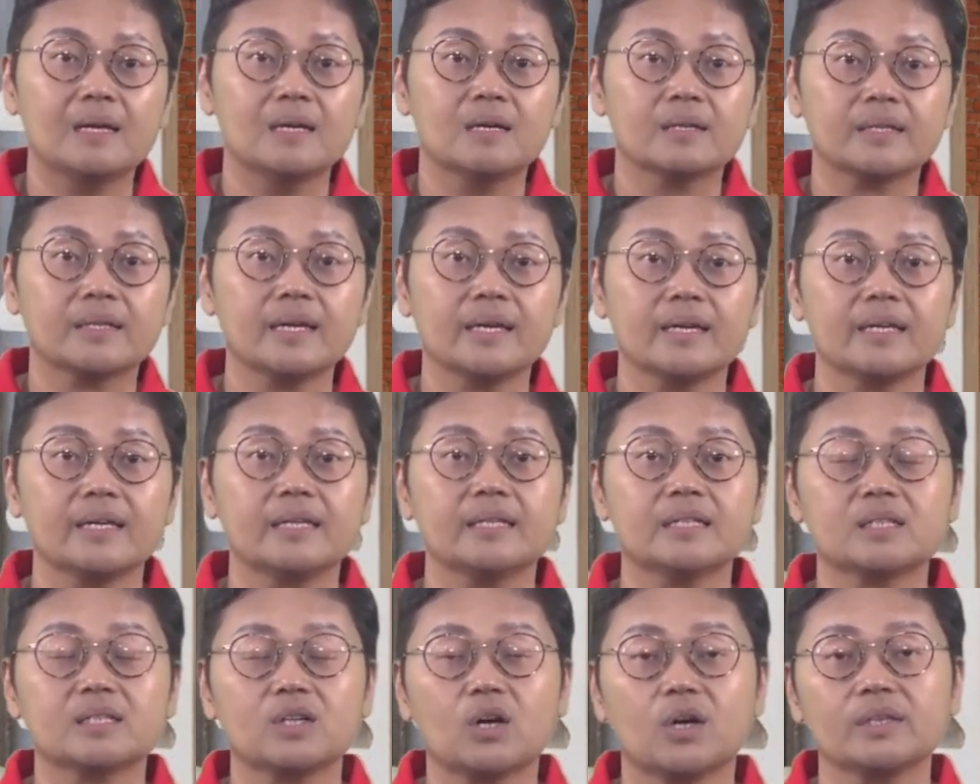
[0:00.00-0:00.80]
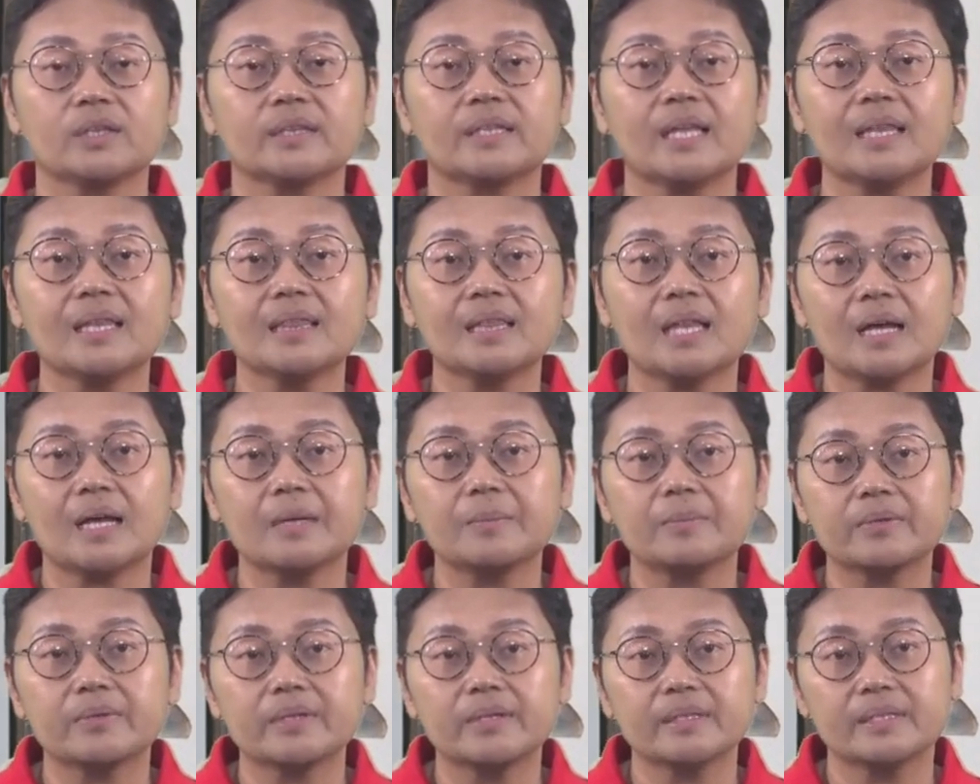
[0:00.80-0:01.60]
Okay, in content
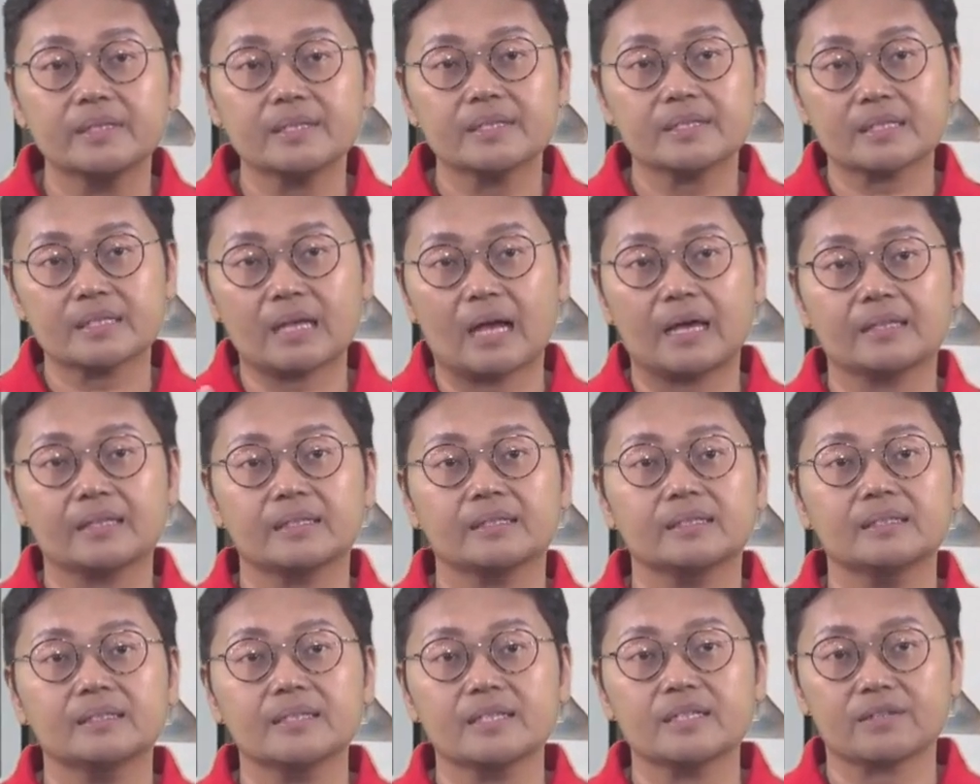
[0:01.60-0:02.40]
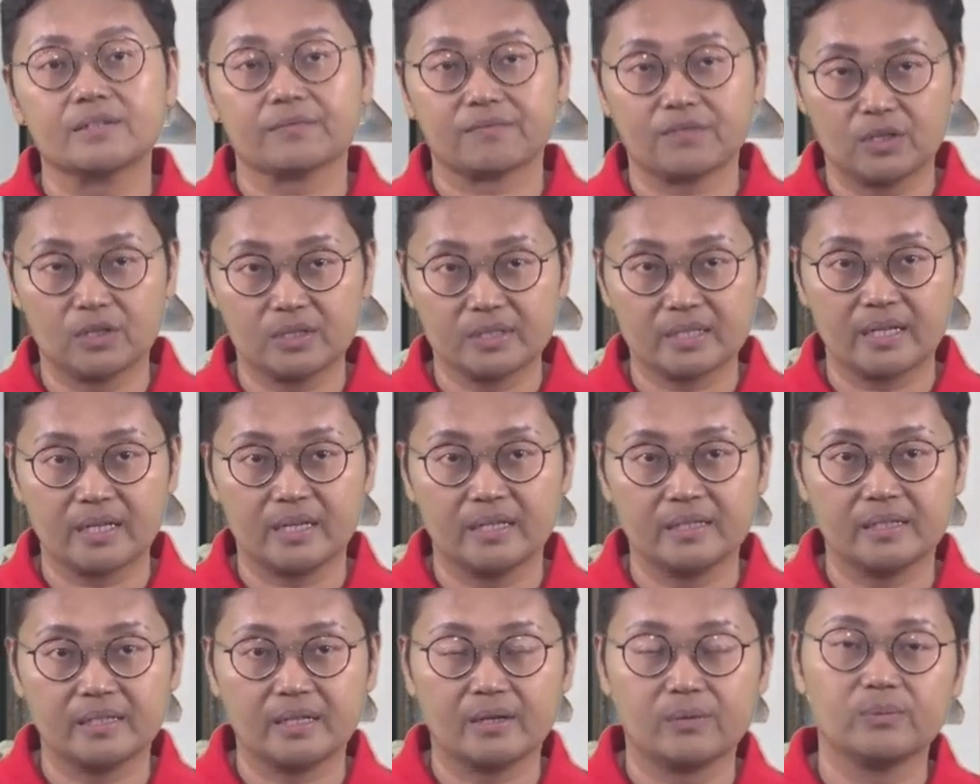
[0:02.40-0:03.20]
library, these are the list of
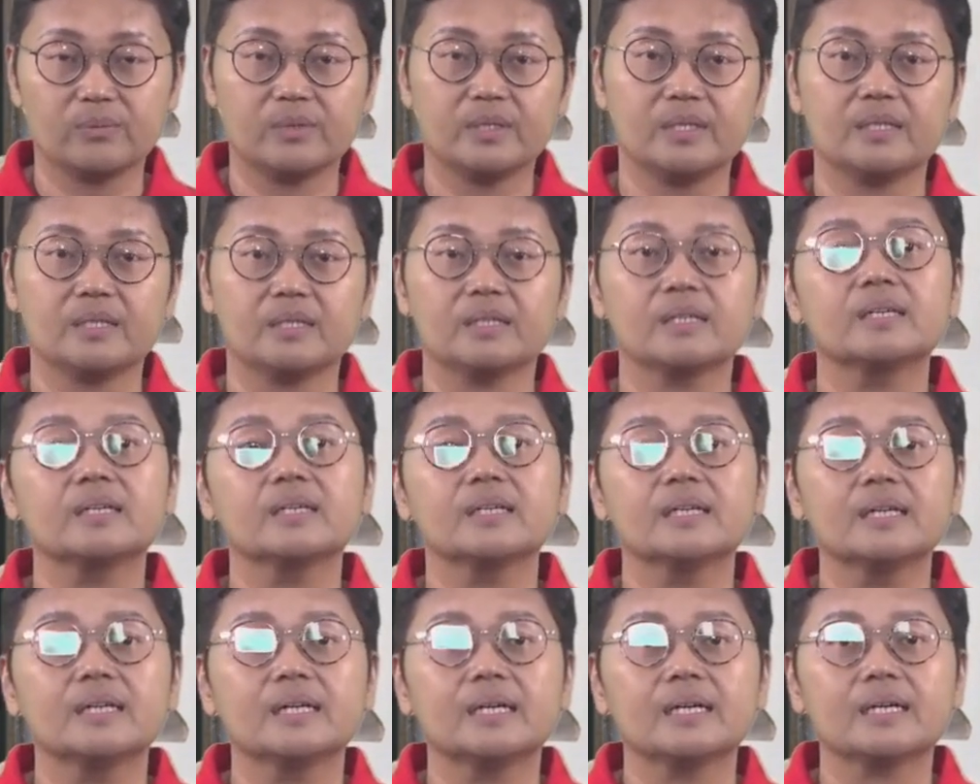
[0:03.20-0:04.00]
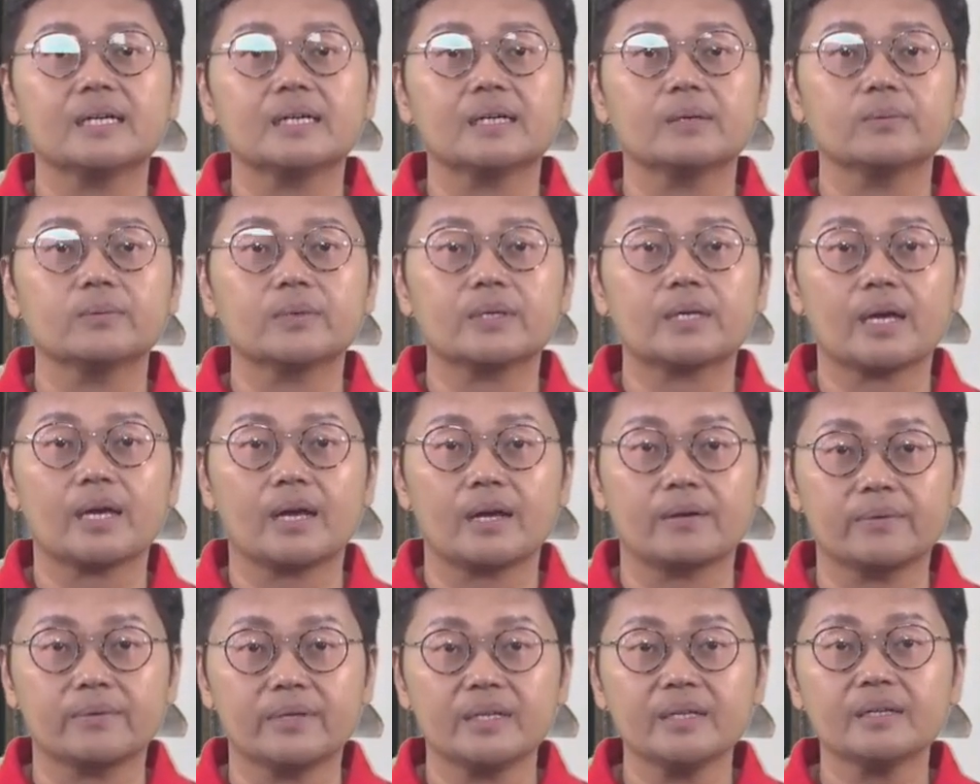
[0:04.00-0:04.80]
content that we
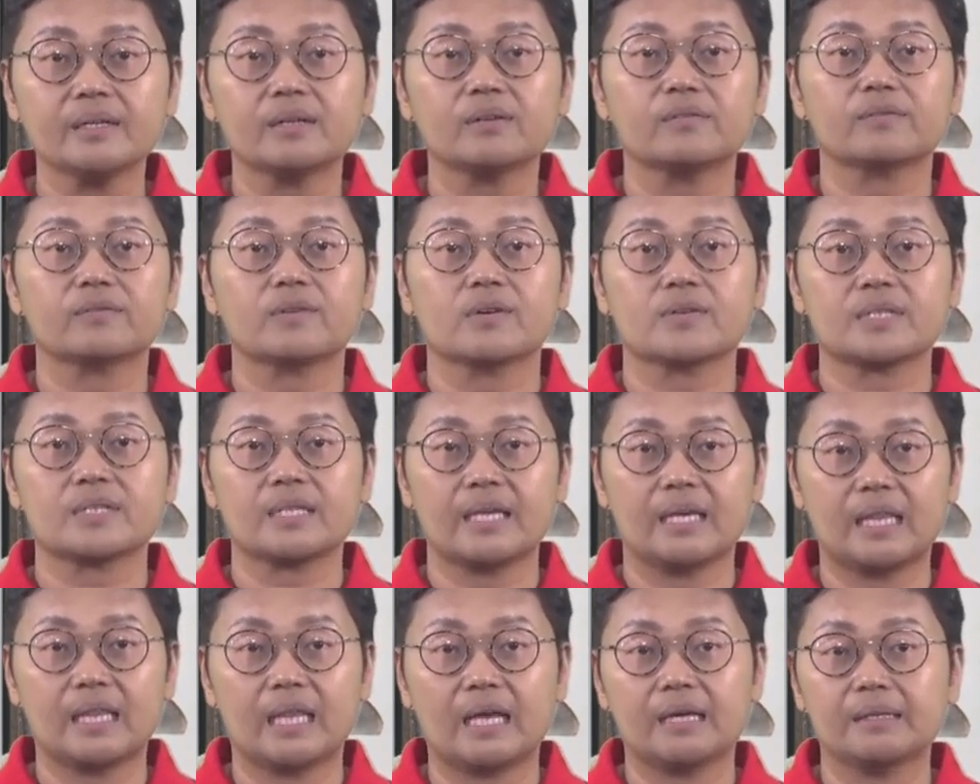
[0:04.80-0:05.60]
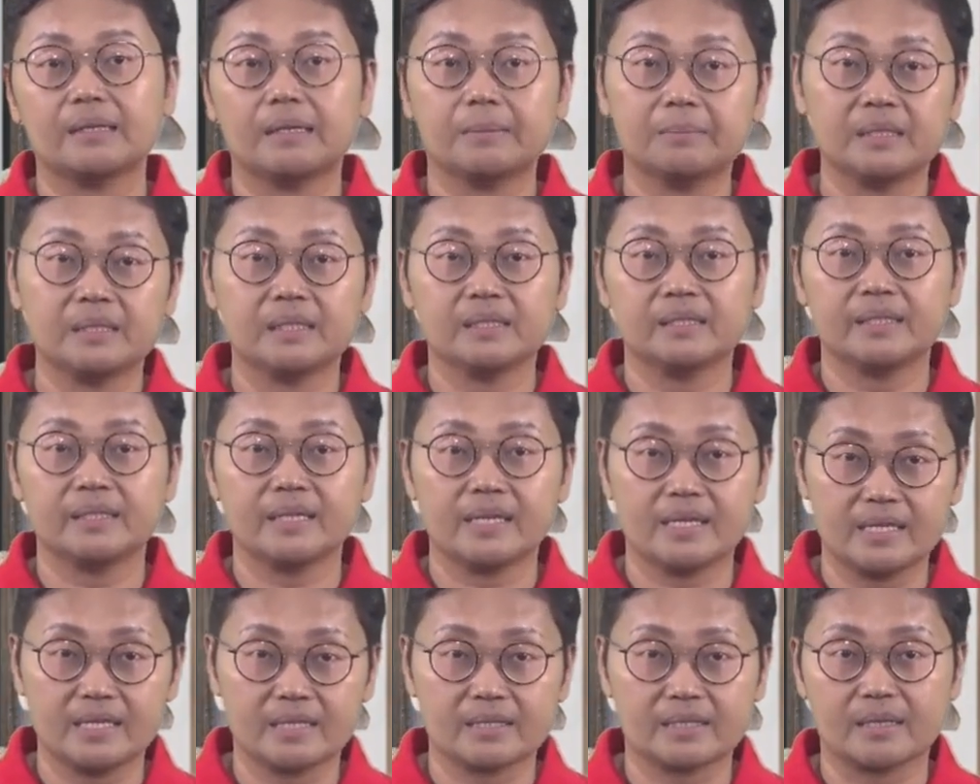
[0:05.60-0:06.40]
carry. Of course, ELLM
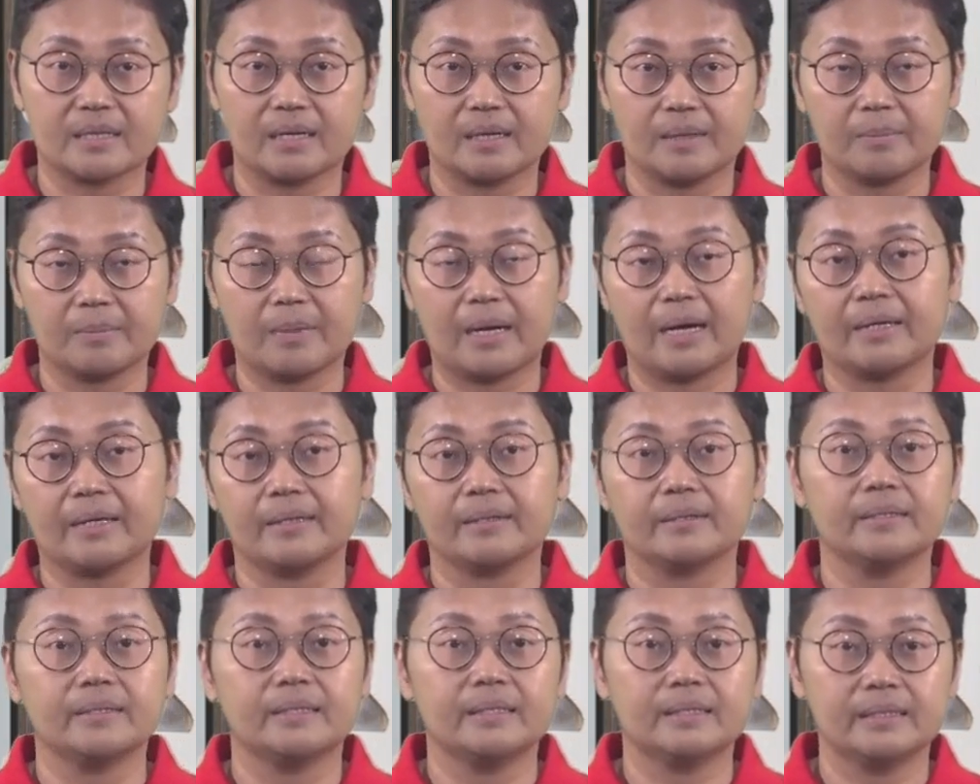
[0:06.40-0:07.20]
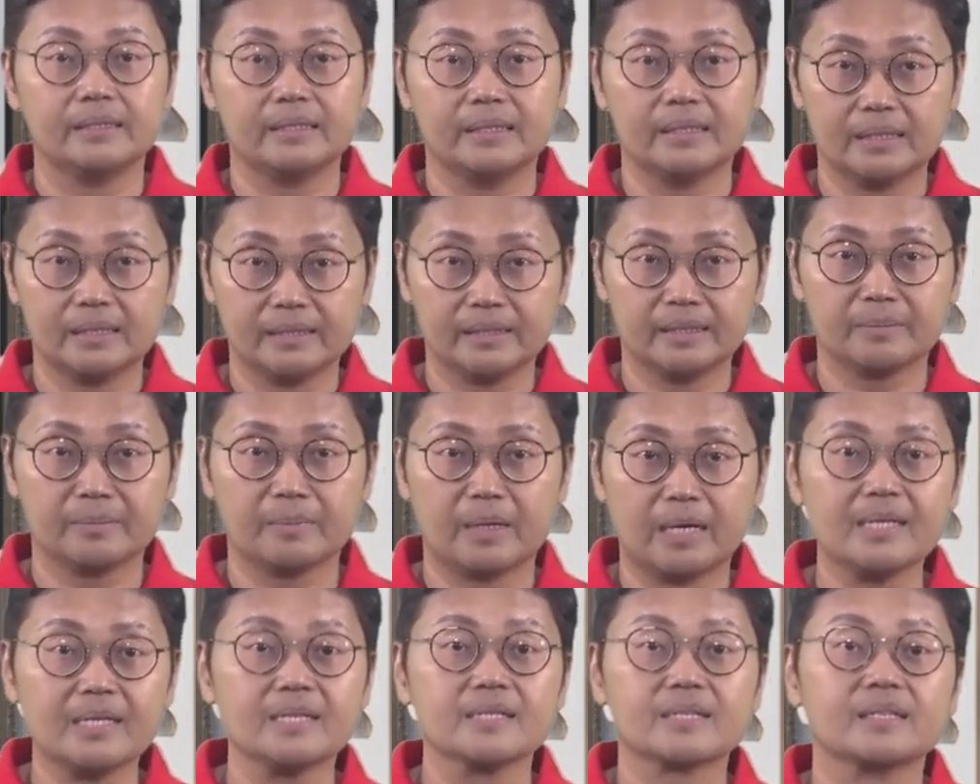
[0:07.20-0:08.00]
learning is by e-learning
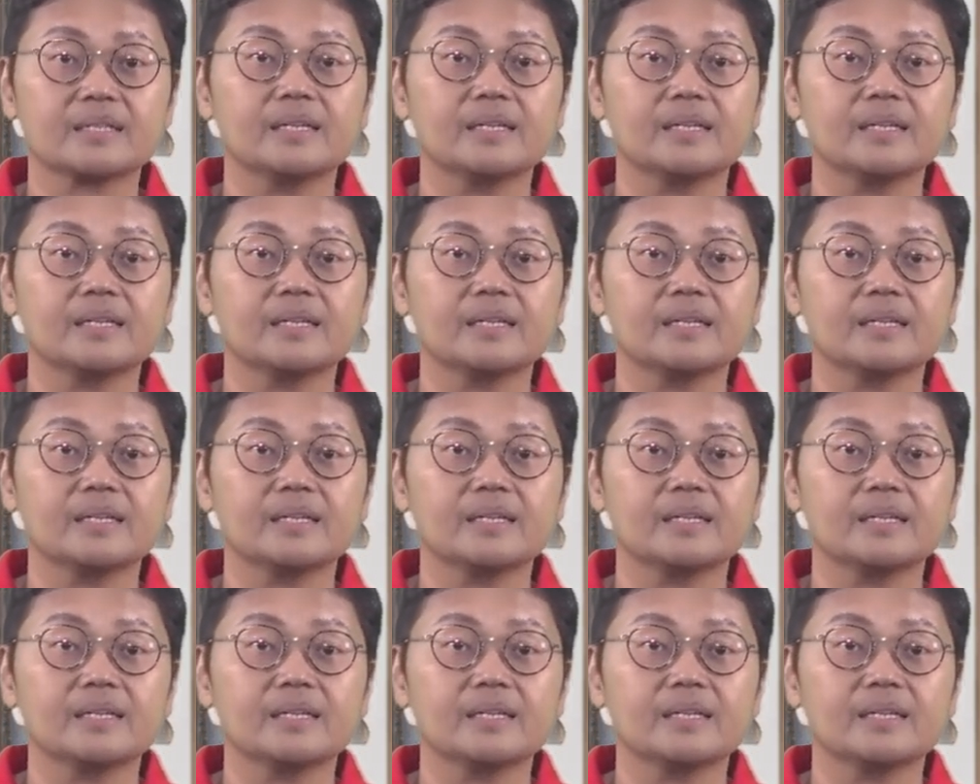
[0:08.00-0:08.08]
minds.